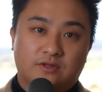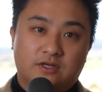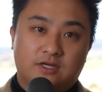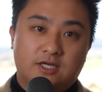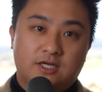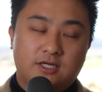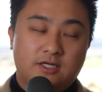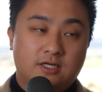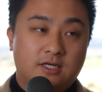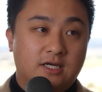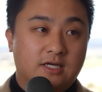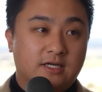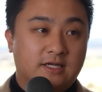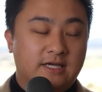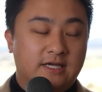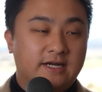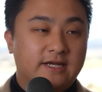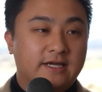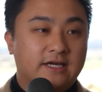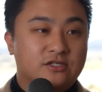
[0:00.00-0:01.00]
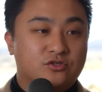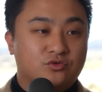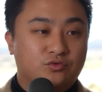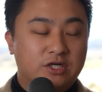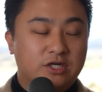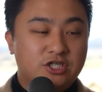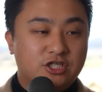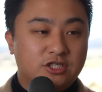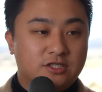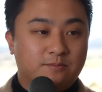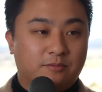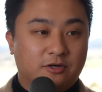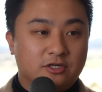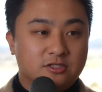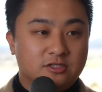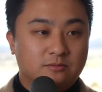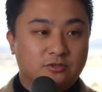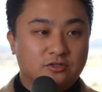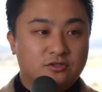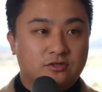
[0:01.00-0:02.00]
okay? Getting as rich as
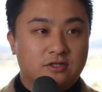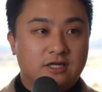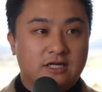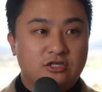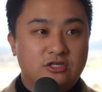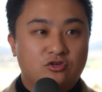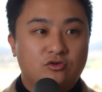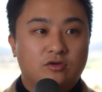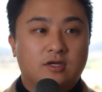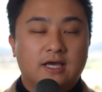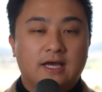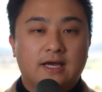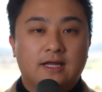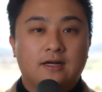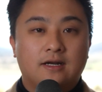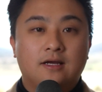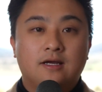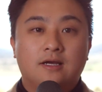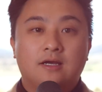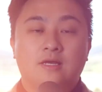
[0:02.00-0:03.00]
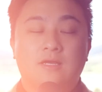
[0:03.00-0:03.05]
possible so that you can